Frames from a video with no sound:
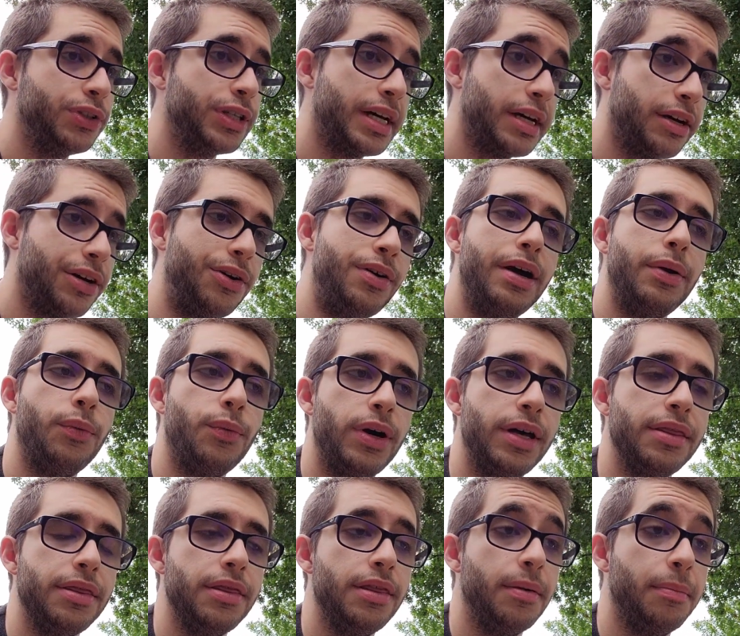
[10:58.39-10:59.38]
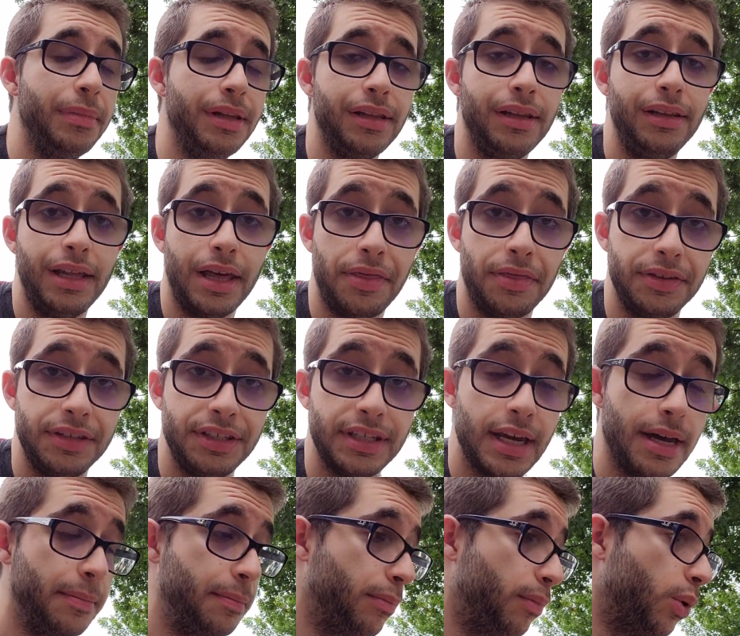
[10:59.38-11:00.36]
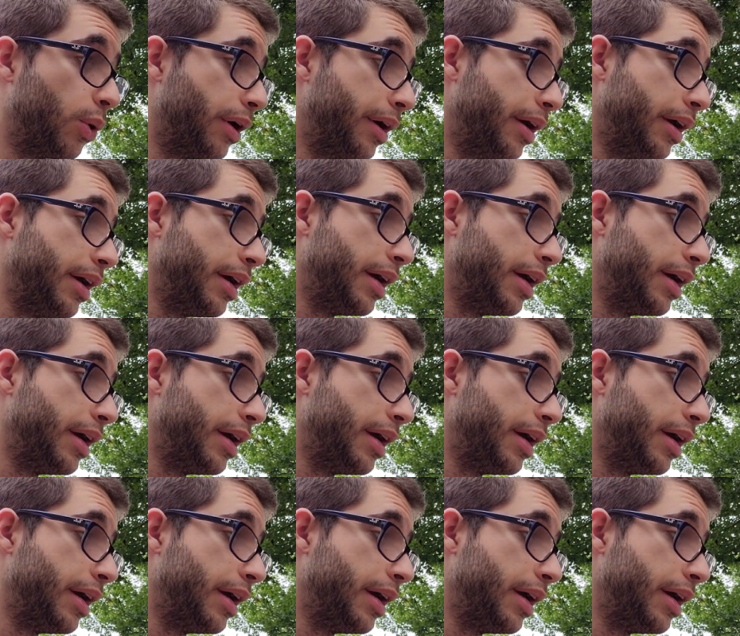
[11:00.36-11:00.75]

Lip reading: I don't know, I want the Millilith set more.